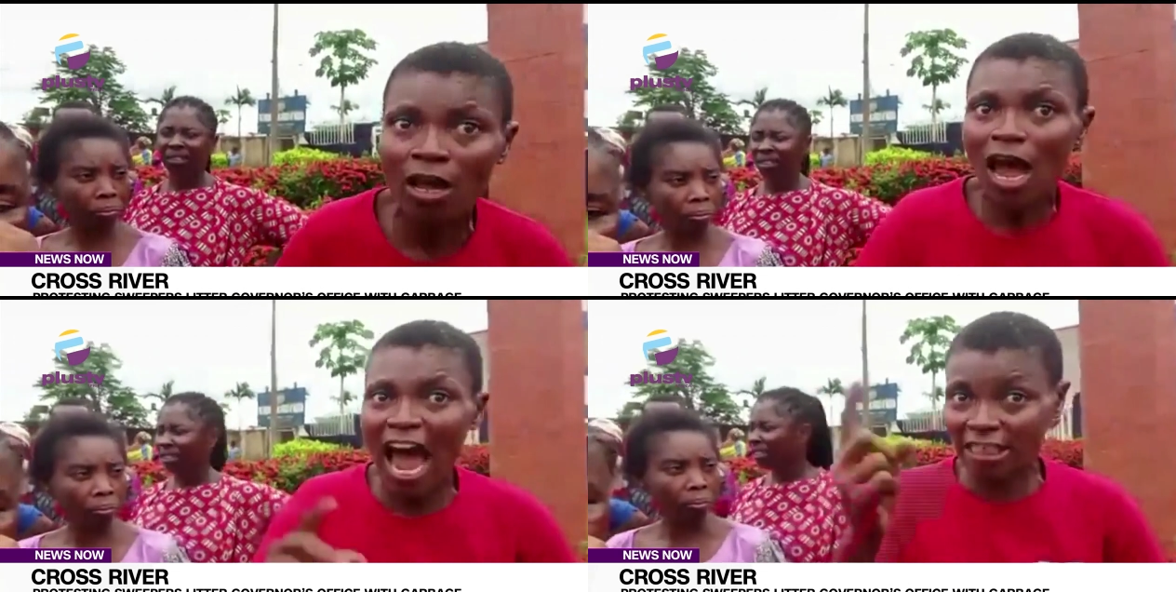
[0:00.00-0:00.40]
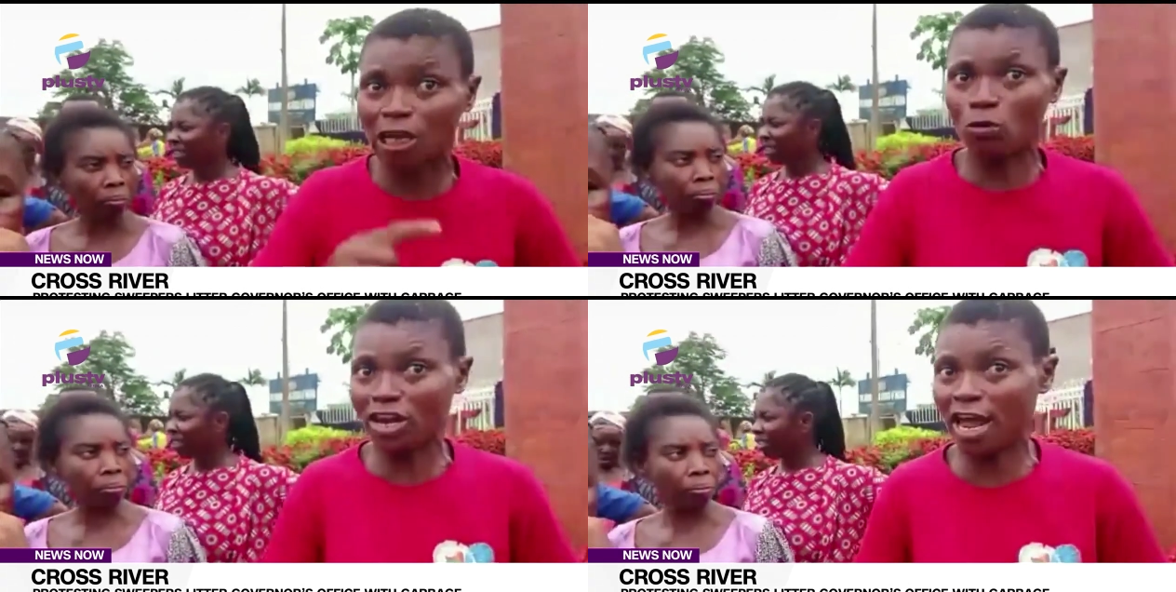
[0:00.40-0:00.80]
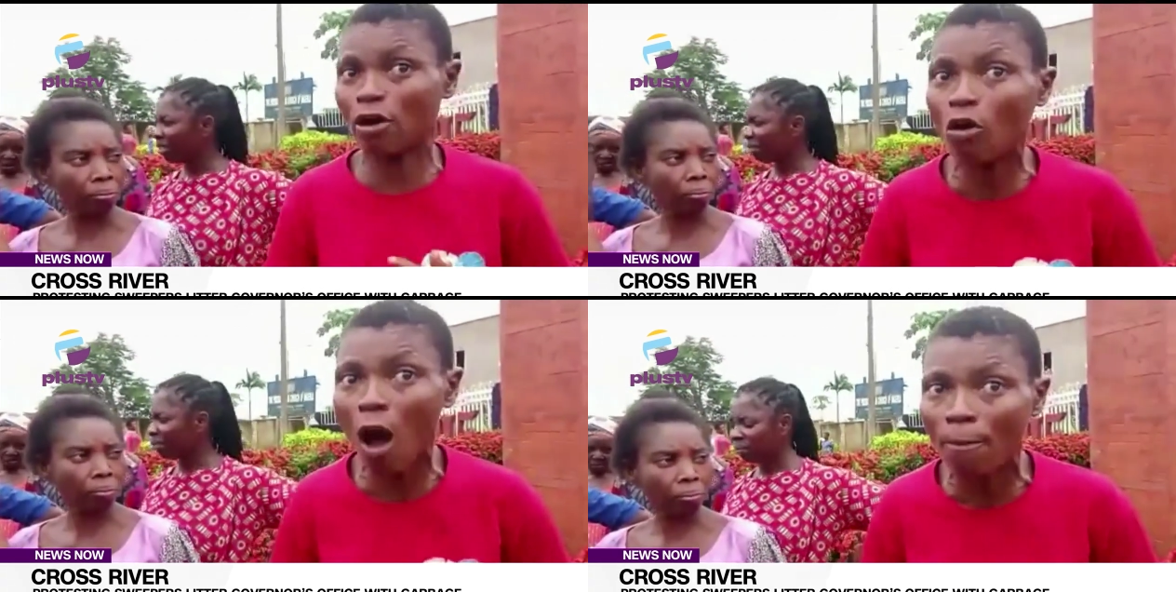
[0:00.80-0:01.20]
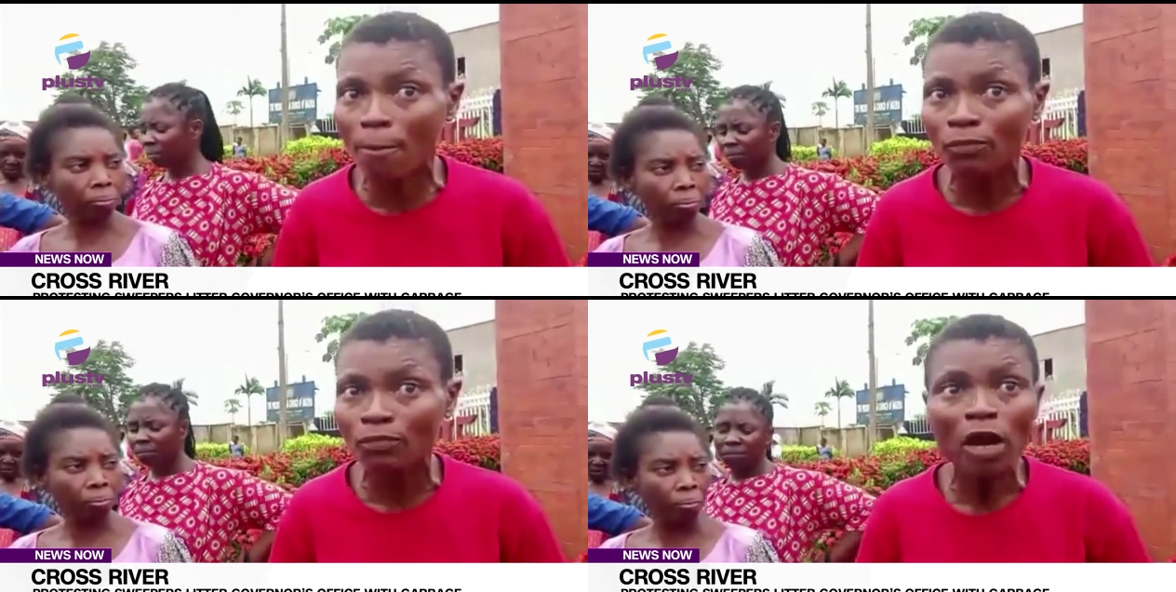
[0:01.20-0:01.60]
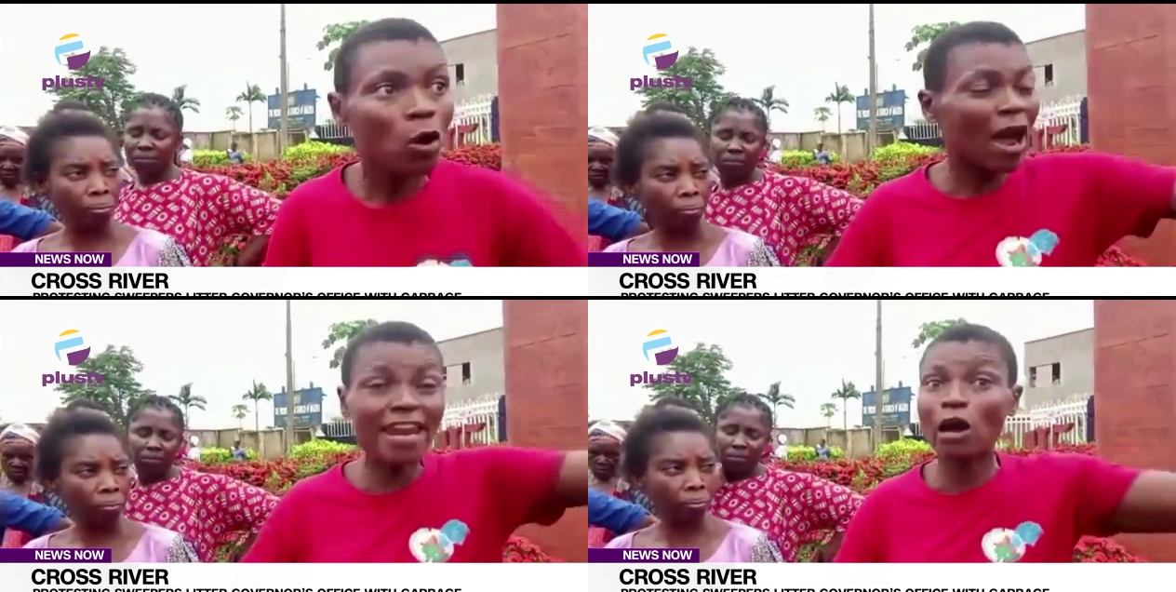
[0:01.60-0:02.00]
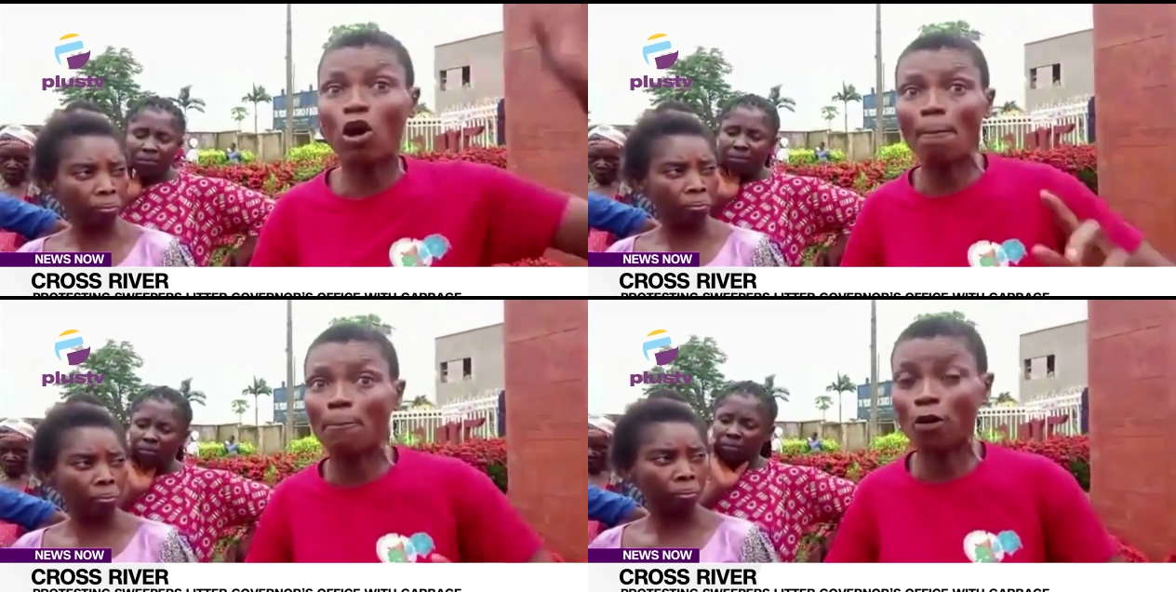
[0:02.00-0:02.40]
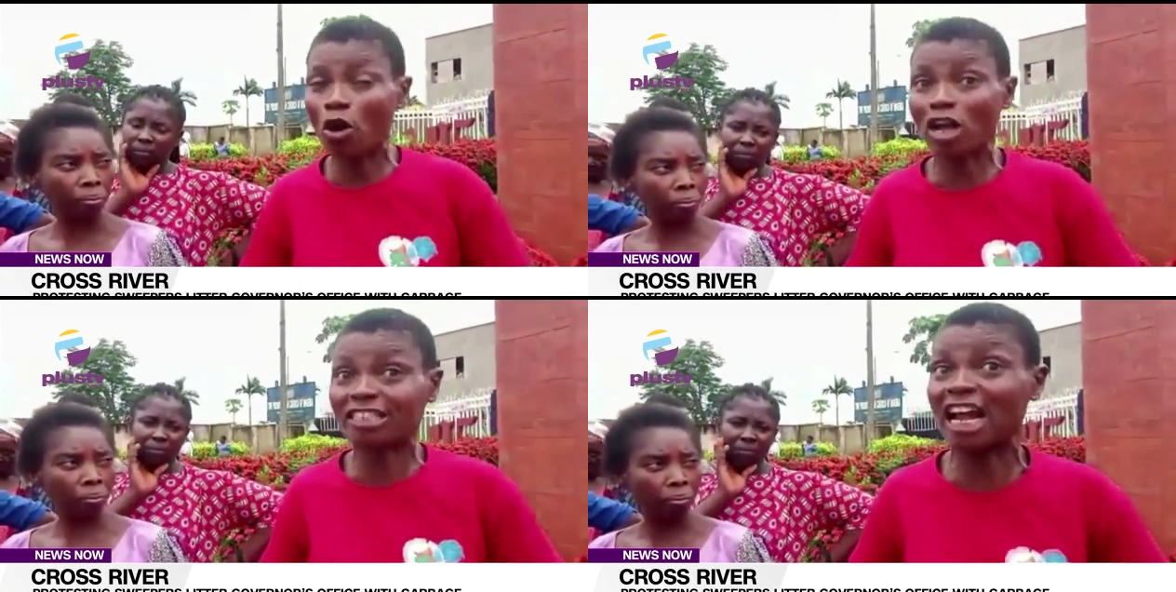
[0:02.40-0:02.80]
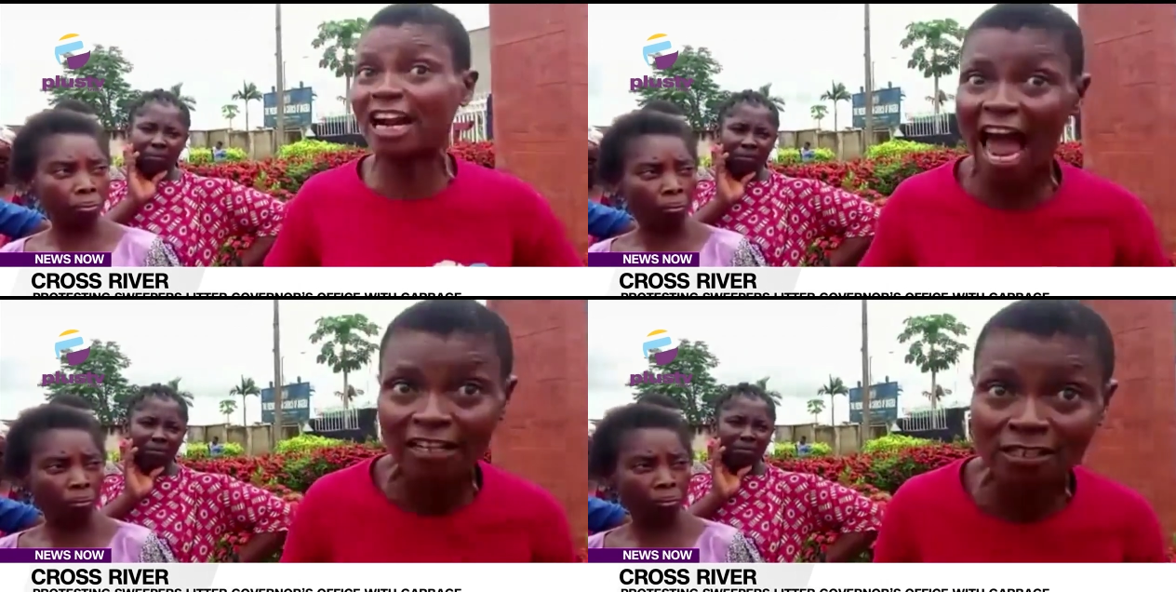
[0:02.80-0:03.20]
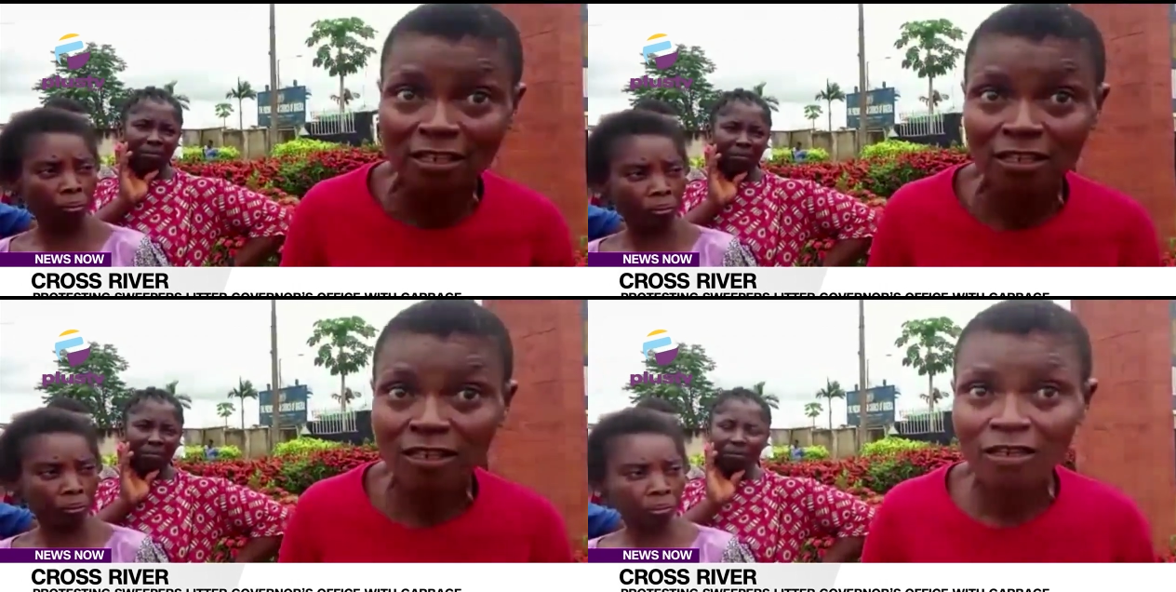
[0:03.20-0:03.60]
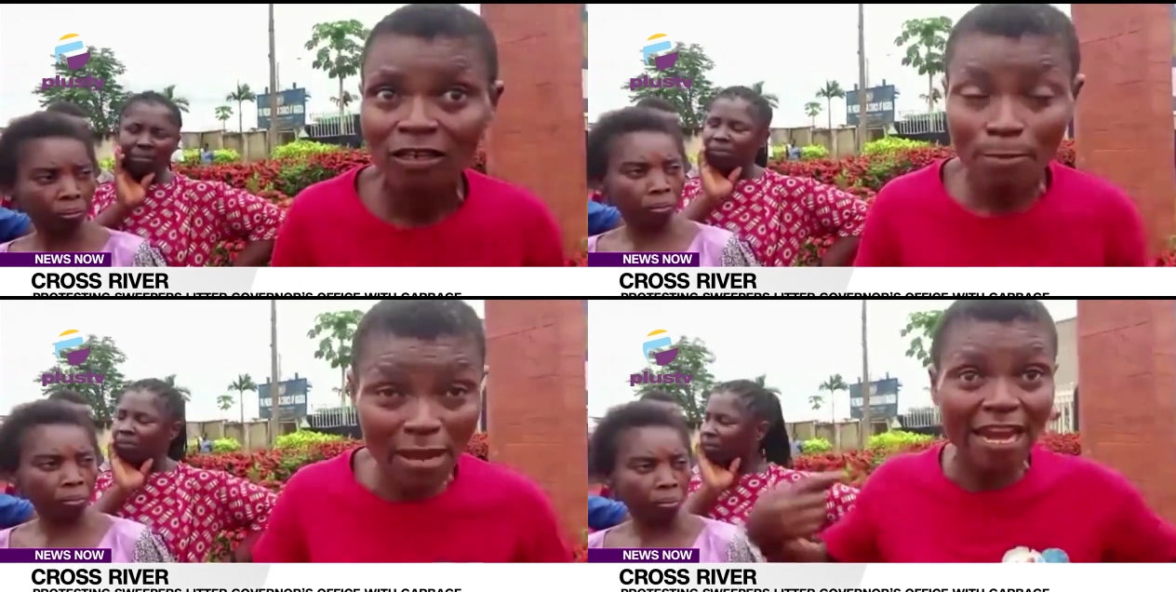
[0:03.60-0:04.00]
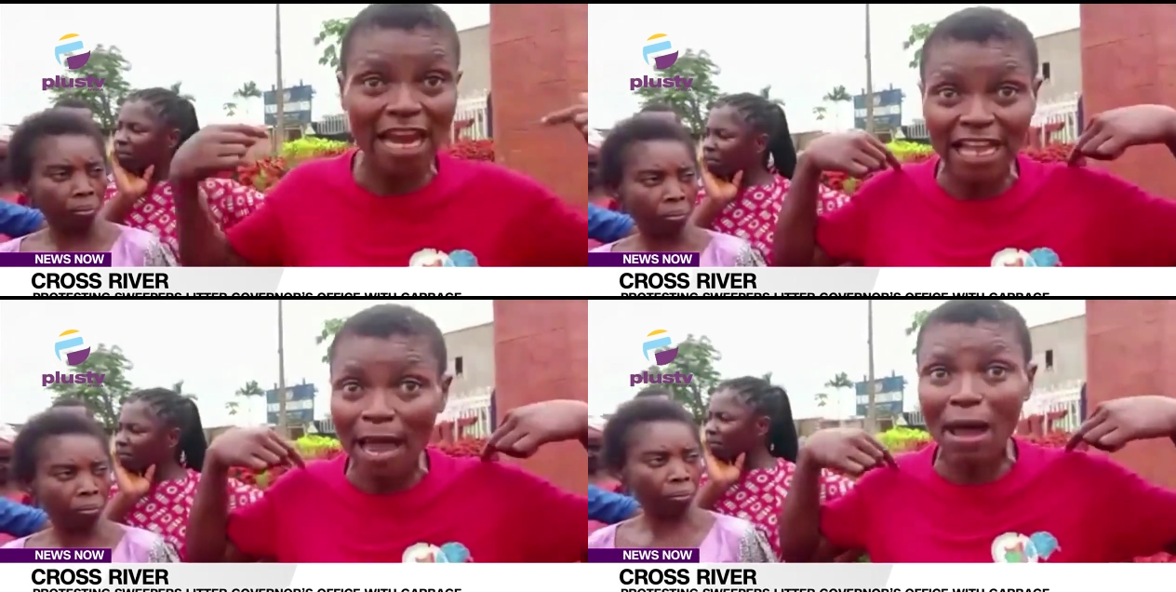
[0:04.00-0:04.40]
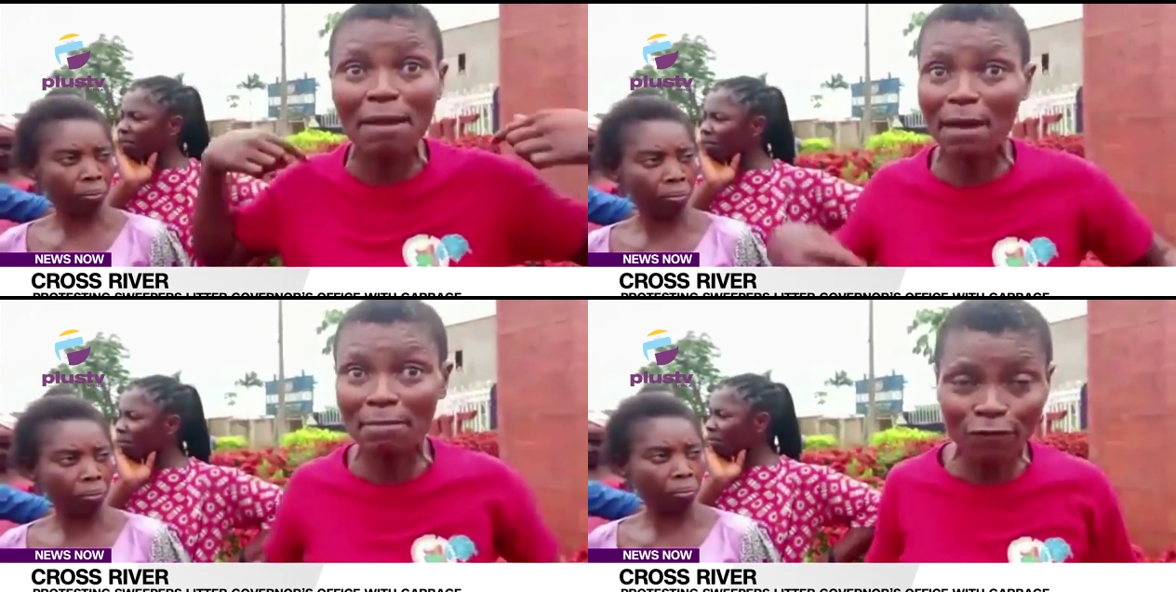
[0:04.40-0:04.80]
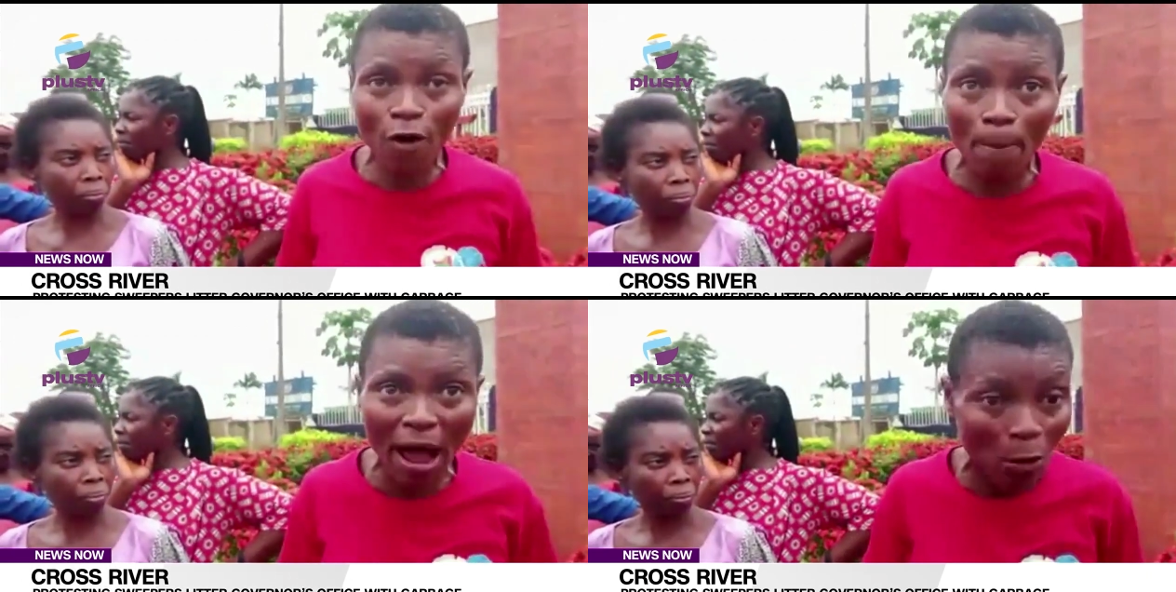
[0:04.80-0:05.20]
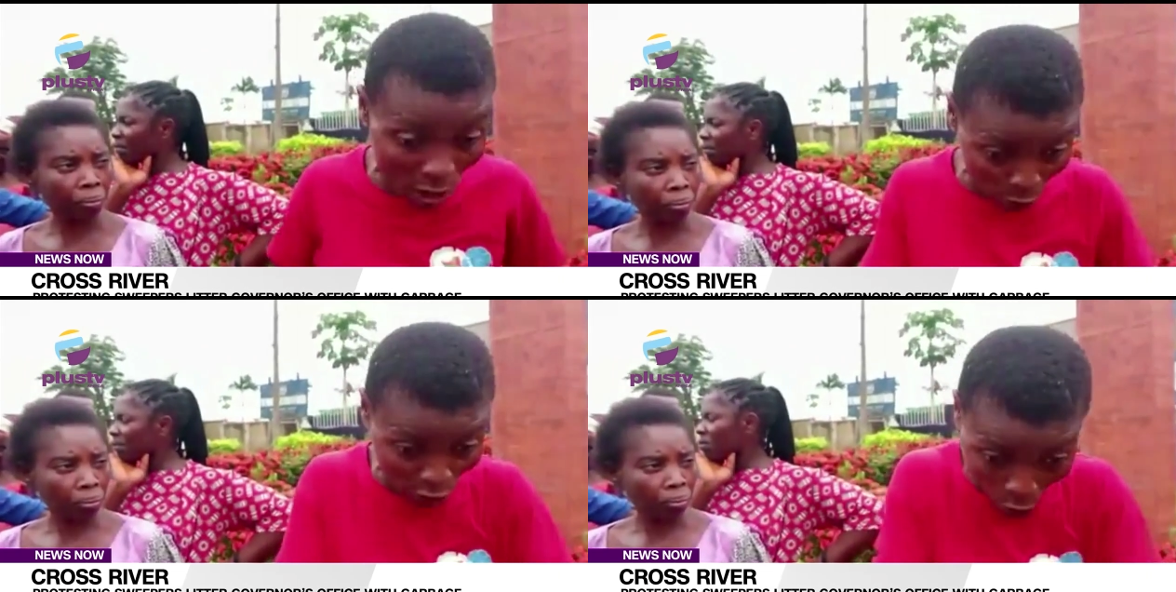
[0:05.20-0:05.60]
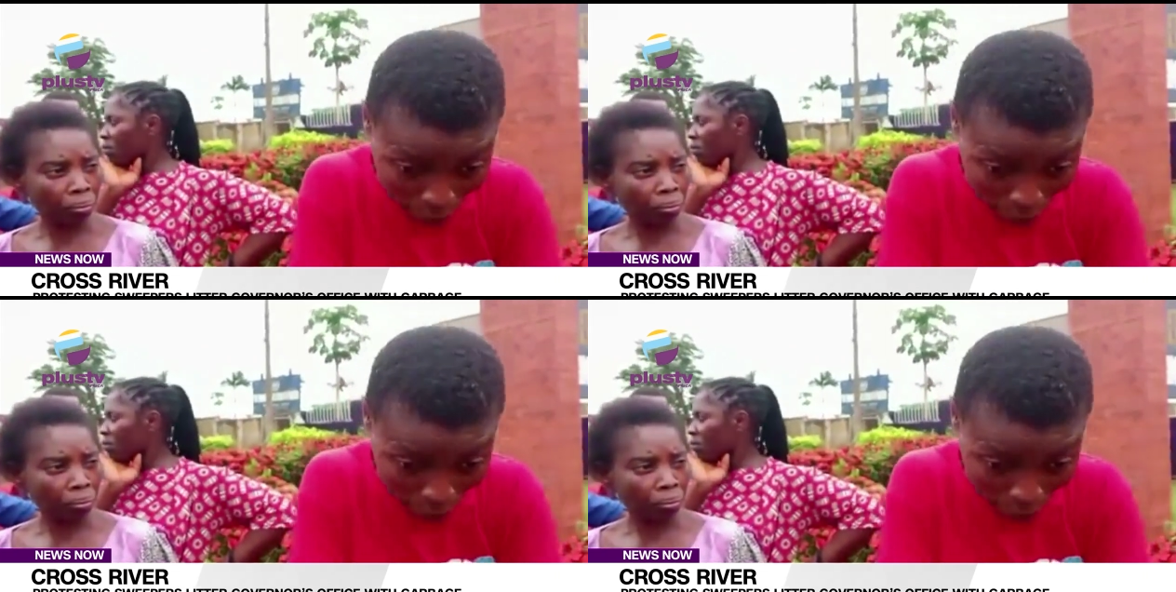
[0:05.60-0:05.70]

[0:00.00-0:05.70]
Speaker 1: I say we they come, where they come put horse checkers. Me at the time my baby for back where we come